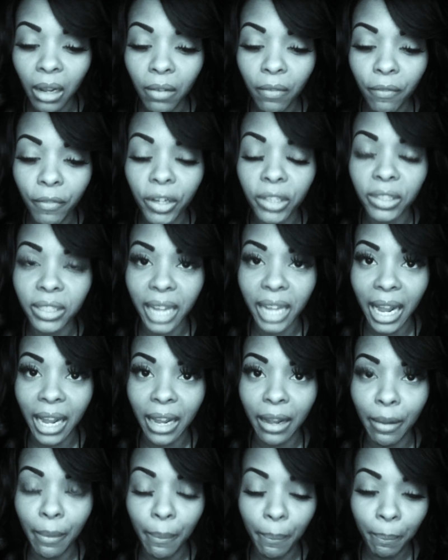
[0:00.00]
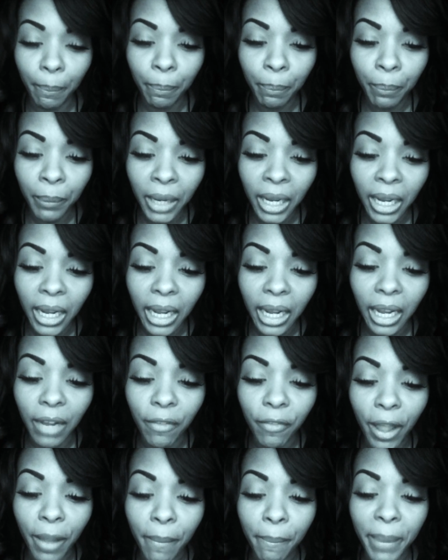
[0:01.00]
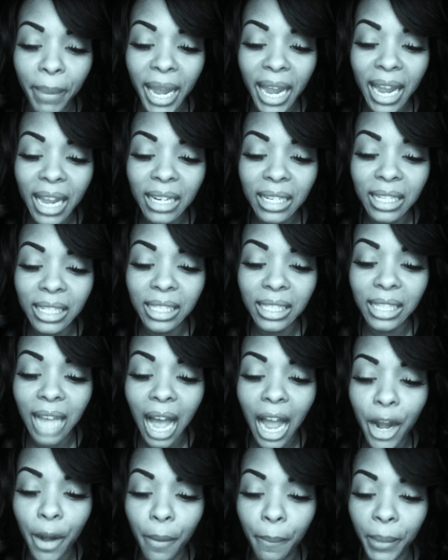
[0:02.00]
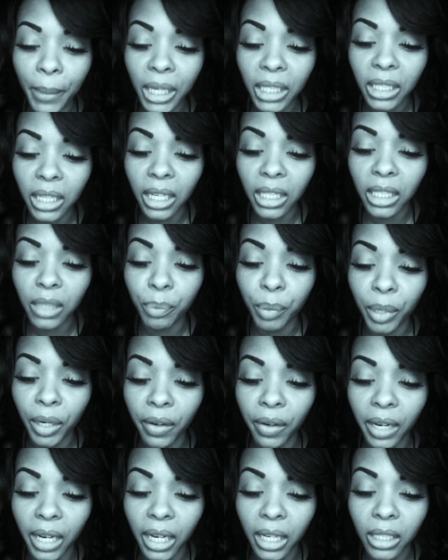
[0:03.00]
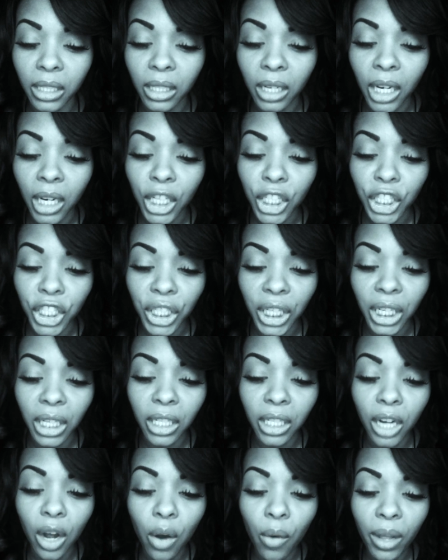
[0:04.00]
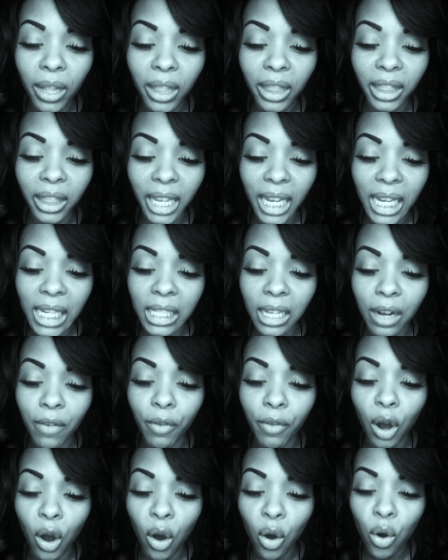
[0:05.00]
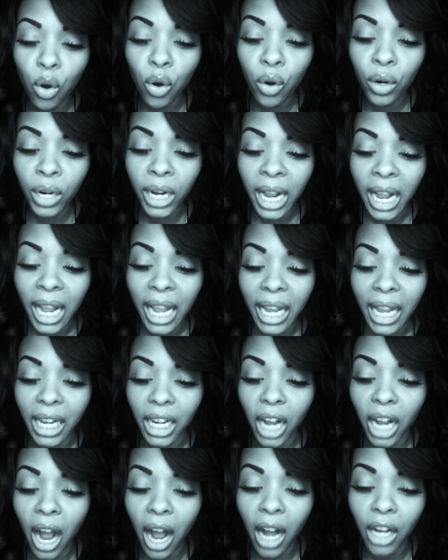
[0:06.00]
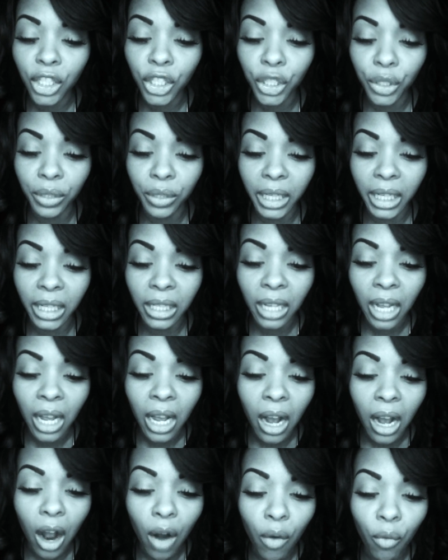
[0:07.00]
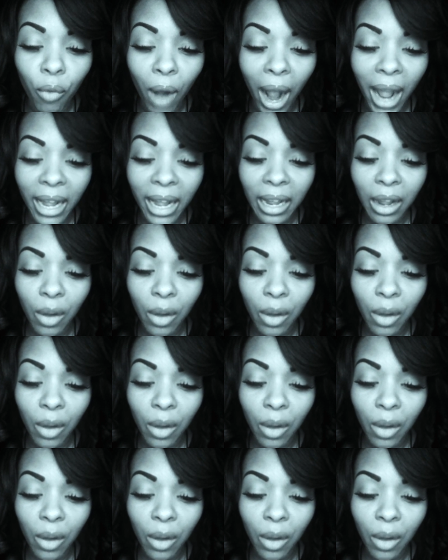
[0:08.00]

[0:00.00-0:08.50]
Verse 8. If a man desire much experience, she knoweth things of old, and conjureth aright